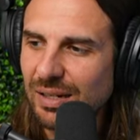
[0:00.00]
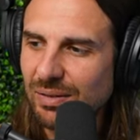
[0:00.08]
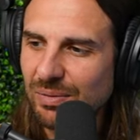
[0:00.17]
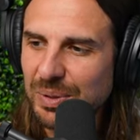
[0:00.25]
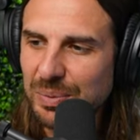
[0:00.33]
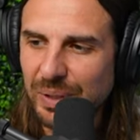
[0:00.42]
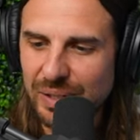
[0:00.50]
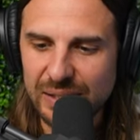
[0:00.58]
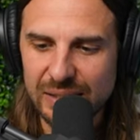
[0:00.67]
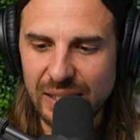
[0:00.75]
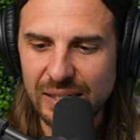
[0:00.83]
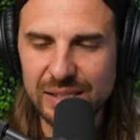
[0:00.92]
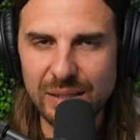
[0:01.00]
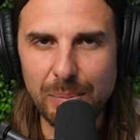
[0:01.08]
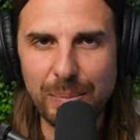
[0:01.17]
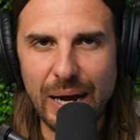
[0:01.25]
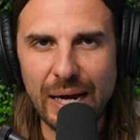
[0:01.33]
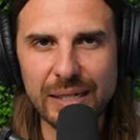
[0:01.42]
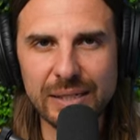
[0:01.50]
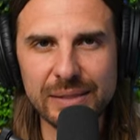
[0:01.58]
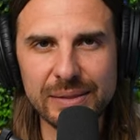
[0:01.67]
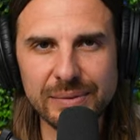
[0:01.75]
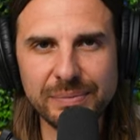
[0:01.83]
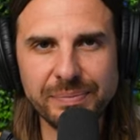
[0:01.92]
When are we going to take shit back, you
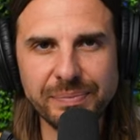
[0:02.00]
know?